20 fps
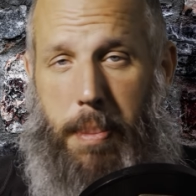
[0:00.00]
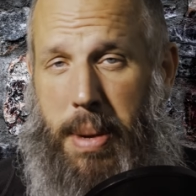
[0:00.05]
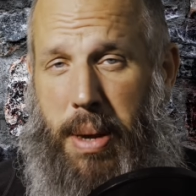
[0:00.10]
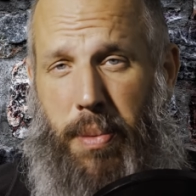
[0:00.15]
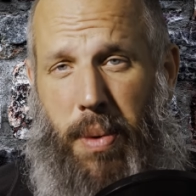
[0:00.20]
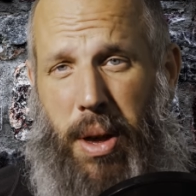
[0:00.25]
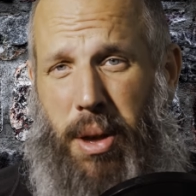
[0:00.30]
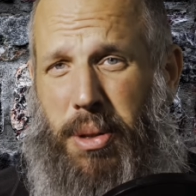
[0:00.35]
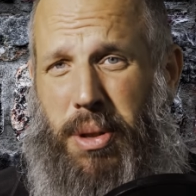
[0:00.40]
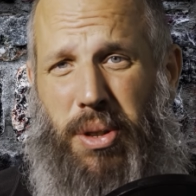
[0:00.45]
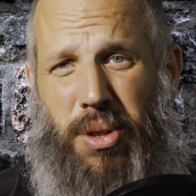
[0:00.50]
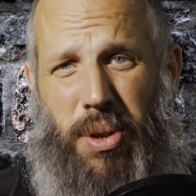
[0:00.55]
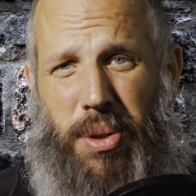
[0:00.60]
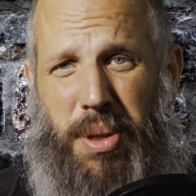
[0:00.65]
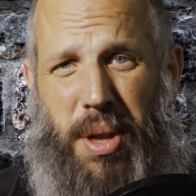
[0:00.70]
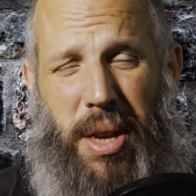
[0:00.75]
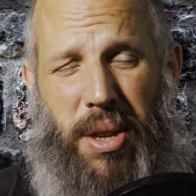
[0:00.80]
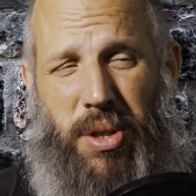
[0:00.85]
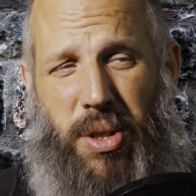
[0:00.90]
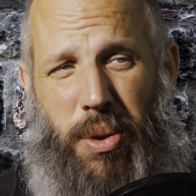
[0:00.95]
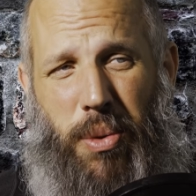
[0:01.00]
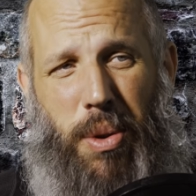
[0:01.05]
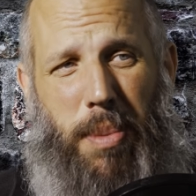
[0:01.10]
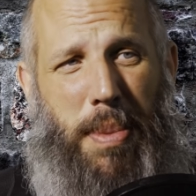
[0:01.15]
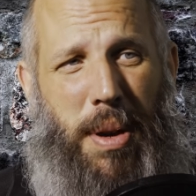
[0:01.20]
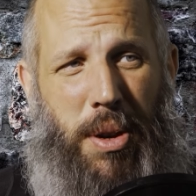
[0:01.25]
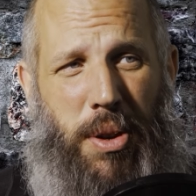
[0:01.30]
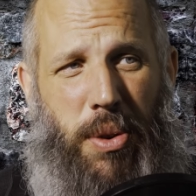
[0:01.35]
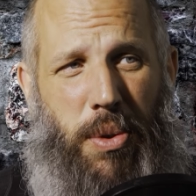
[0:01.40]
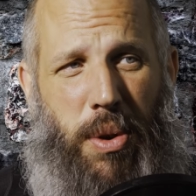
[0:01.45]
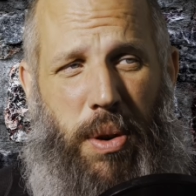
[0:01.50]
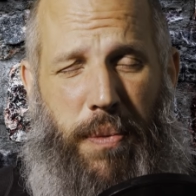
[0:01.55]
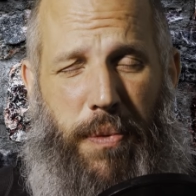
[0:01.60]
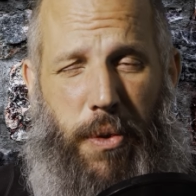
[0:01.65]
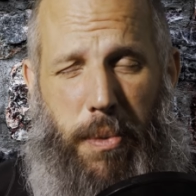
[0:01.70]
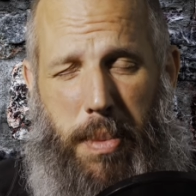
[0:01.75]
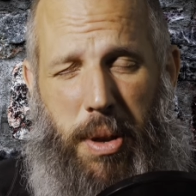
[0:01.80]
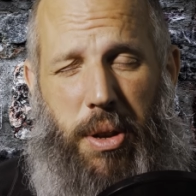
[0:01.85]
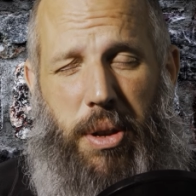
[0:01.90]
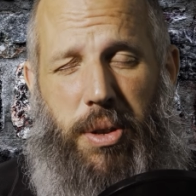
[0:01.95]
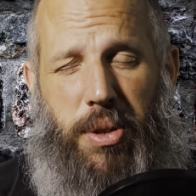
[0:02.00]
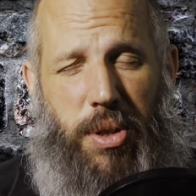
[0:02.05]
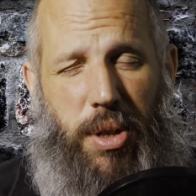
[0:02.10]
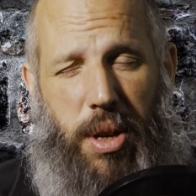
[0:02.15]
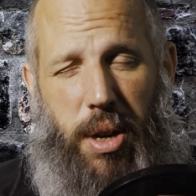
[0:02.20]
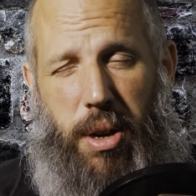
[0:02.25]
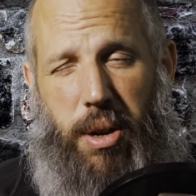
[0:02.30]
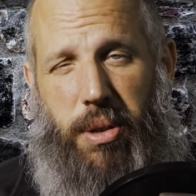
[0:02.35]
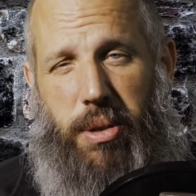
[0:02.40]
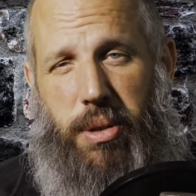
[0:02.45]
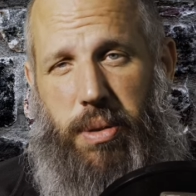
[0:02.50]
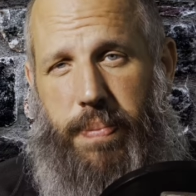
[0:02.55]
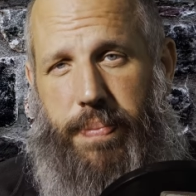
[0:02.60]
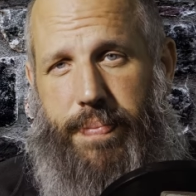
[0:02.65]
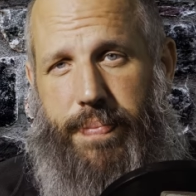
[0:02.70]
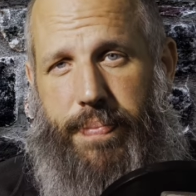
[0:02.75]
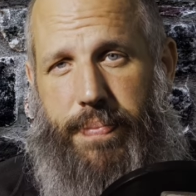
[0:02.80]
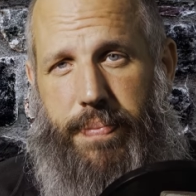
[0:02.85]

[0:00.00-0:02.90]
meanwhile these are things that we've been doing for millions of years